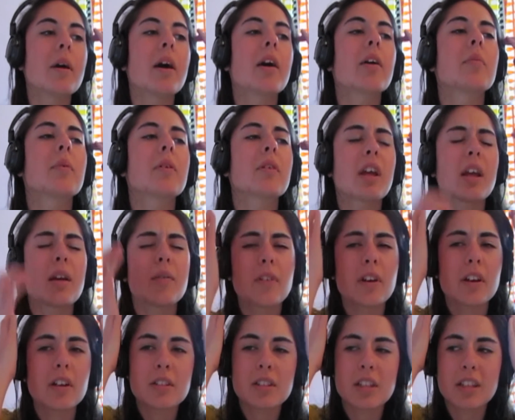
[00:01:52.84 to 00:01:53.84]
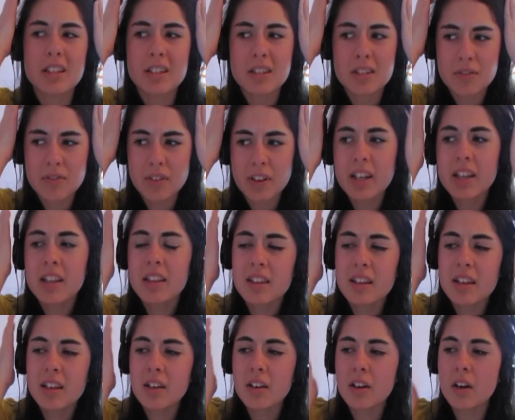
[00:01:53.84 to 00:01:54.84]
how to build campfires and this funny
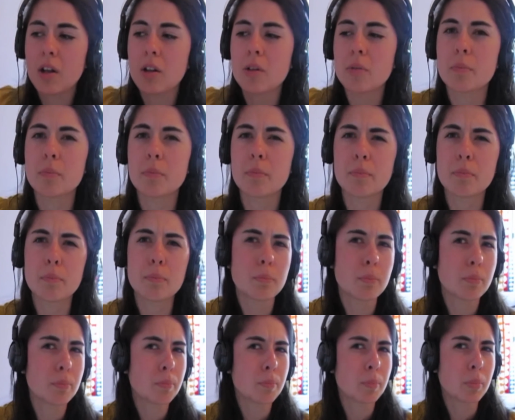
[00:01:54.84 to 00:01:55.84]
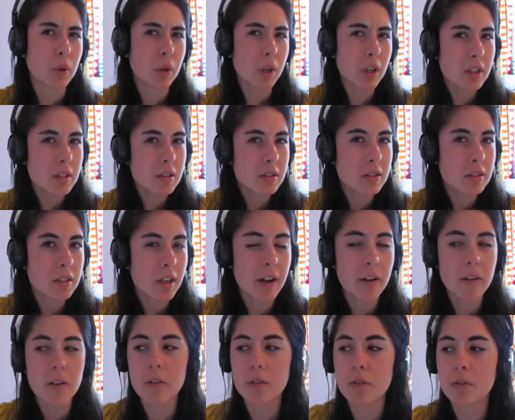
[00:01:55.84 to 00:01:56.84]
thing called books. I
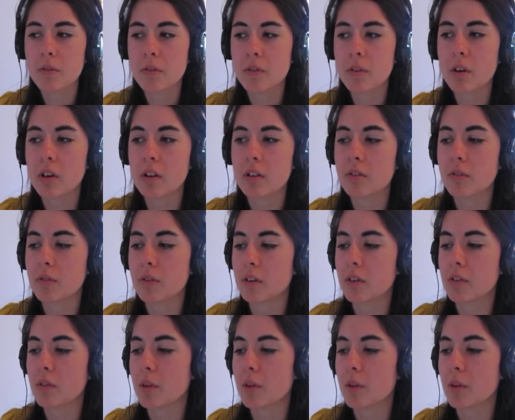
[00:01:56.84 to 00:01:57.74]
don't know if you guys have heard of